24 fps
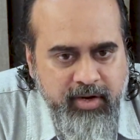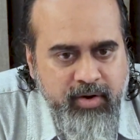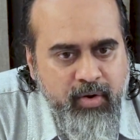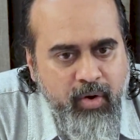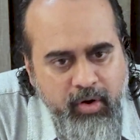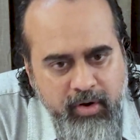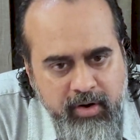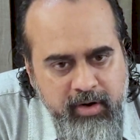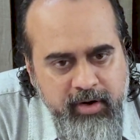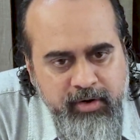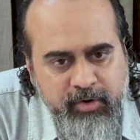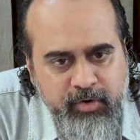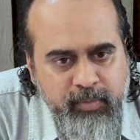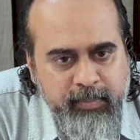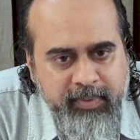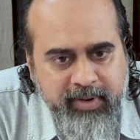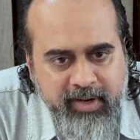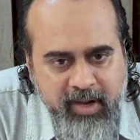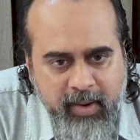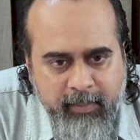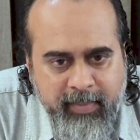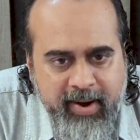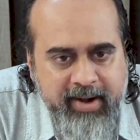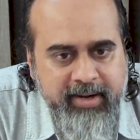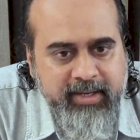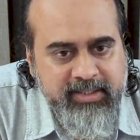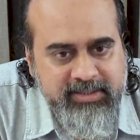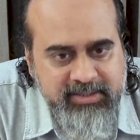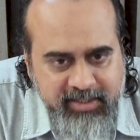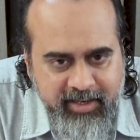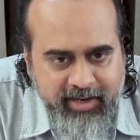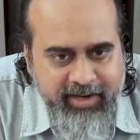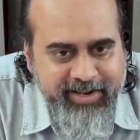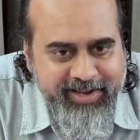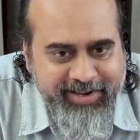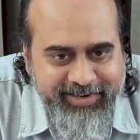in order to become
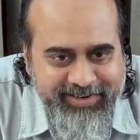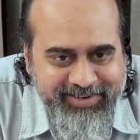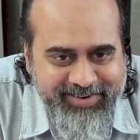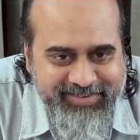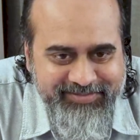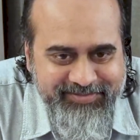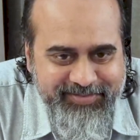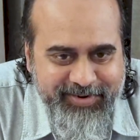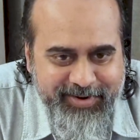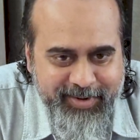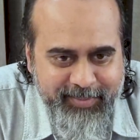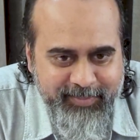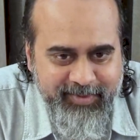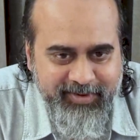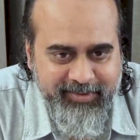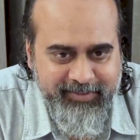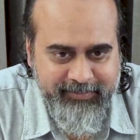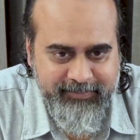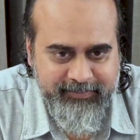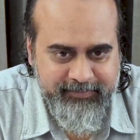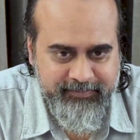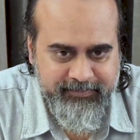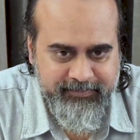additionally uncomfortable?